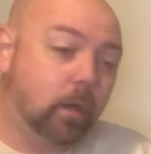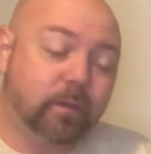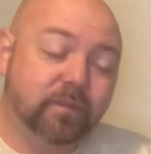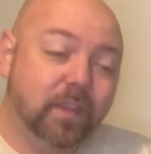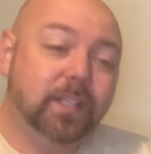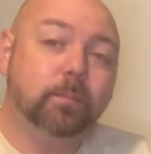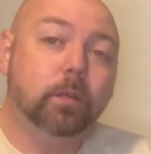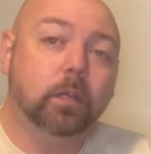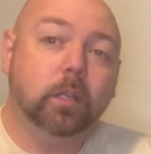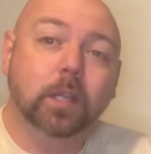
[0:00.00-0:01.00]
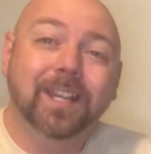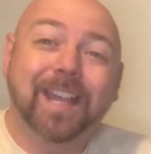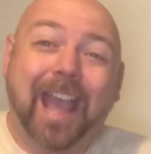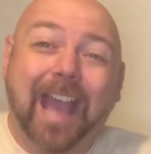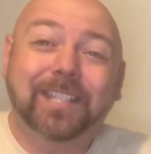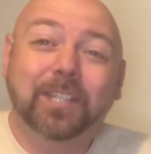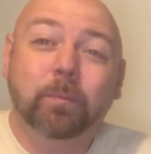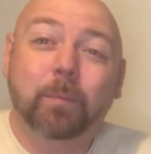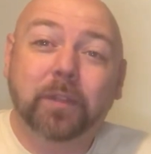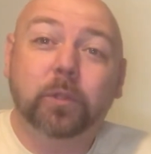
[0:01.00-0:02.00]
on Facebook, ask him
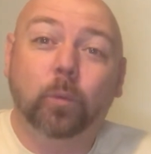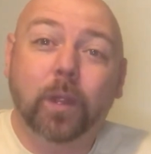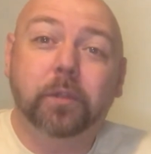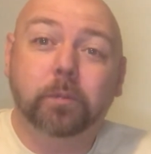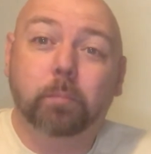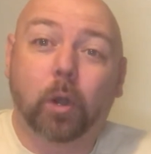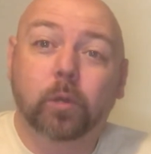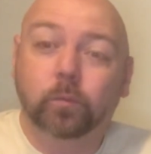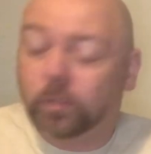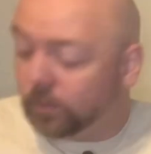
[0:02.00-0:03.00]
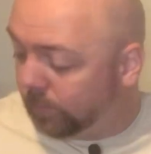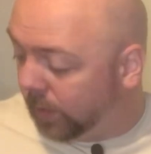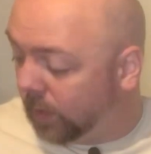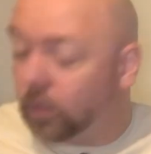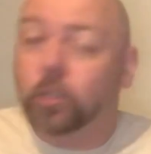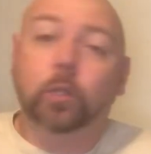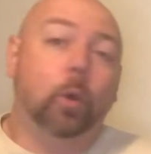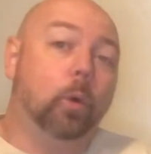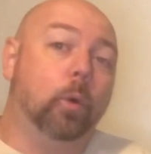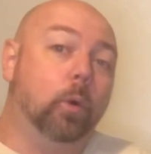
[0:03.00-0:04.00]
about the weathered barn wood because,
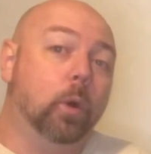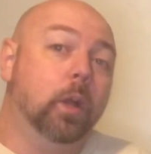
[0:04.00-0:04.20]
oh,